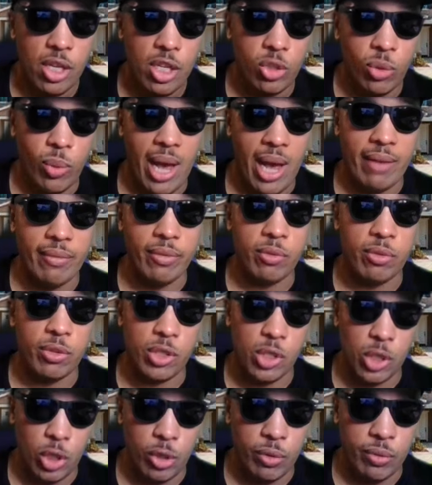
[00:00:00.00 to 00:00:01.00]
So having
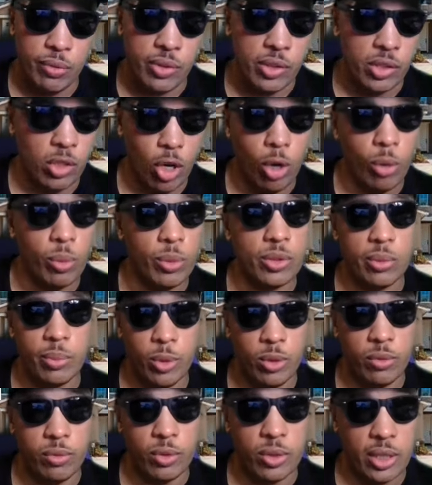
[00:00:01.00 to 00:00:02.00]
reserves is always a
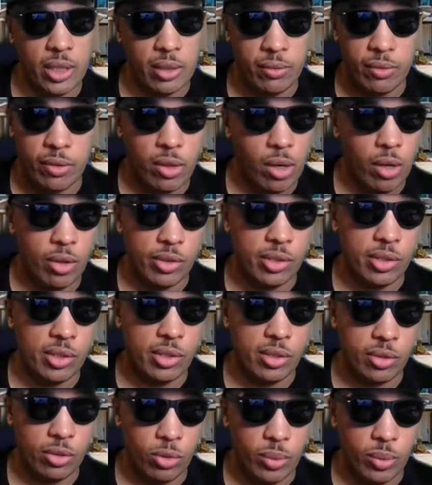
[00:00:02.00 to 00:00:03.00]
beautiful thing, regardless of the
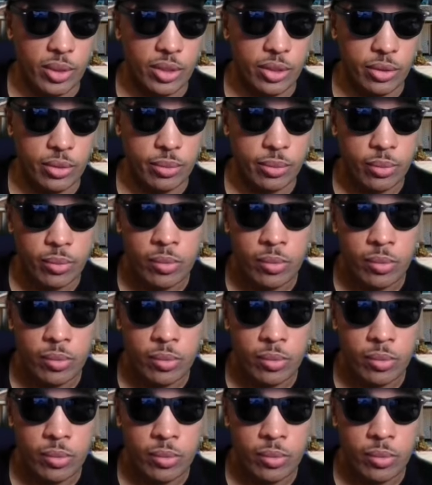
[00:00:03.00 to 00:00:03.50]
situation.